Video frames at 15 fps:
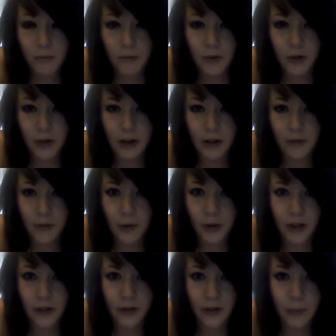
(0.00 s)
Sorry, I thought
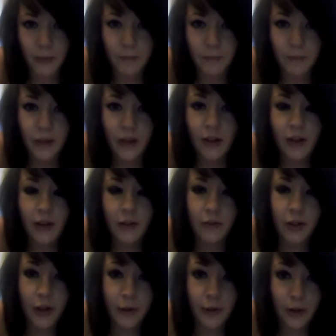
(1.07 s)
I had someone. If
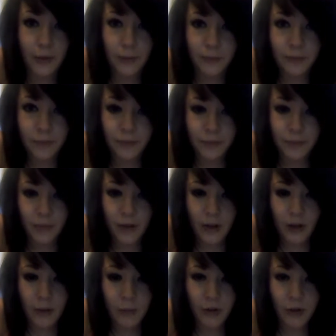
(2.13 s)
you don't know,
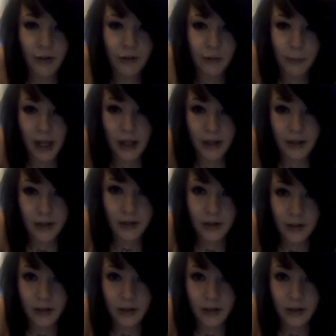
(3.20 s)
my favourite band